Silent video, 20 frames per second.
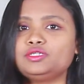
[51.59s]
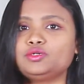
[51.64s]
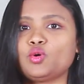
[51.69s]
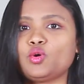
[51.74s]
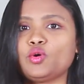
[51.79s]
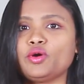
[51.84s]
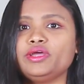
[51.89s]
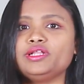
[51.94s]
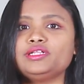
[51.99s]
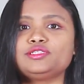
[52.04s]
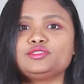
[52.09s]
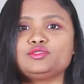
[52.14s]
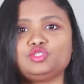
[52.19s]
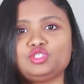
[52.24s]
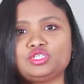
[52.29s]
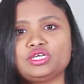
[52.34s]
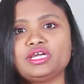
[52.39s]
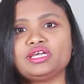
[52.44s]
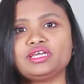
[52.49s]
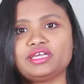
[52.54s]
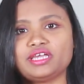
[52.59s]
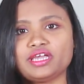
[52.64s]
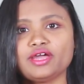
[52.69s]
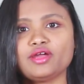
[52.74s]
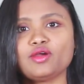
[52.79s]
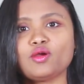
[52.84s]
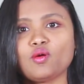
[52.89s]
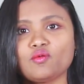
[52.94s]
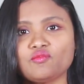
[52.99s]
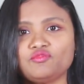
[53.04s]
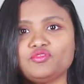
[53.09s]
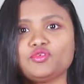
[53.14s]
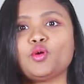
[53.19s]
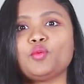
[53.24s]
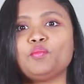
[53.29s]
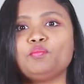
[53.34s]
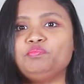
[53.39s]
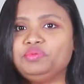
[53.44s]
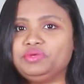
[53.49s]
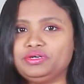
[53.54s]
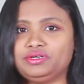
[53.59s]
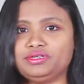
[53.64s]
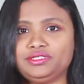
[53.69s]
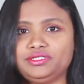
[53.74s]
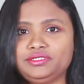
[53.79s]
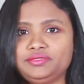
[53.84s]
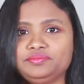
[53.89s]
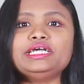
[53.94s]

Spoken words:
oil to take care of your beard.